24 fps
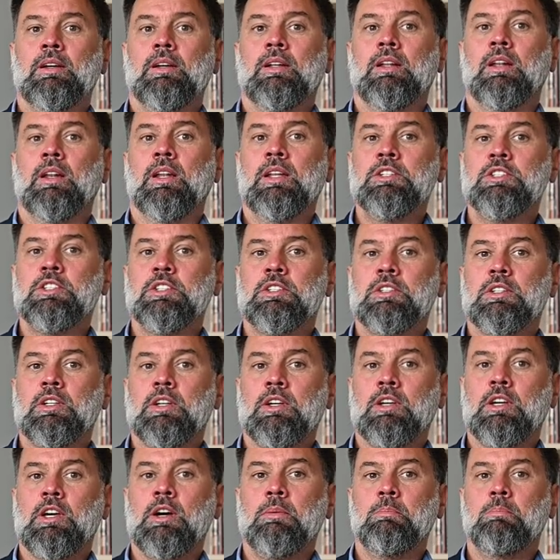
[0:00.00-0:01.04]
Lynch
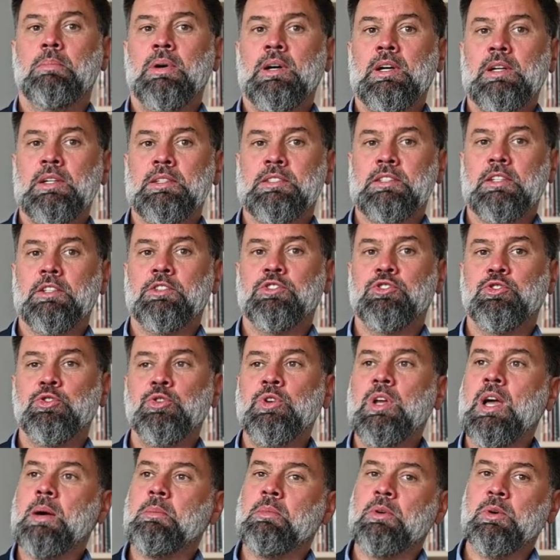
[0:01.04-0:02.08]
compares
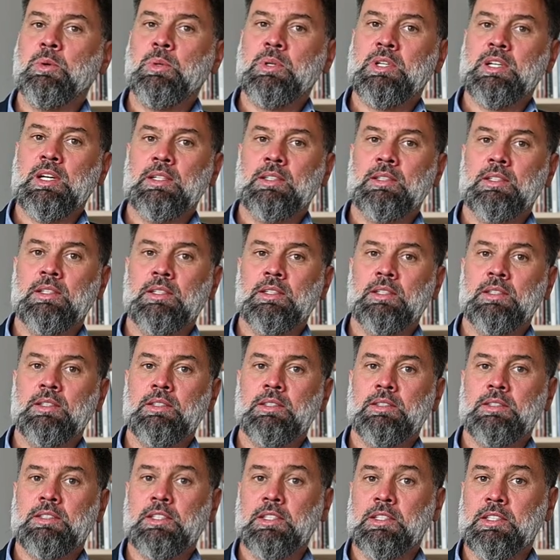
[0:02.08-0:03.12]
three
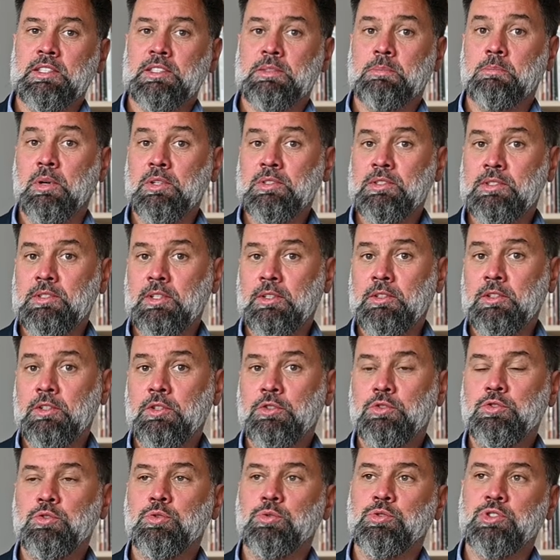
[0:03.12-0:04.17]
American cities Boston,
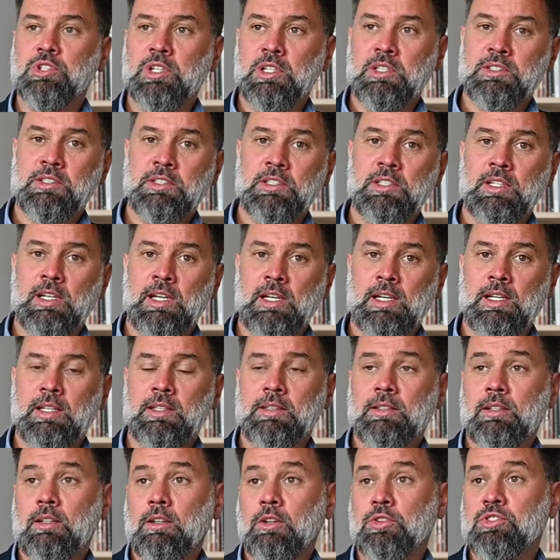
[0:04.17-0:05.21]
New Jersey,
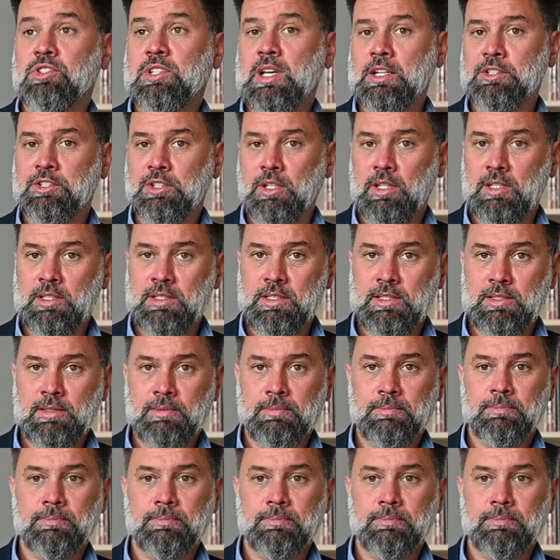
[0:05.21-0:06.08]
and Los Angeles.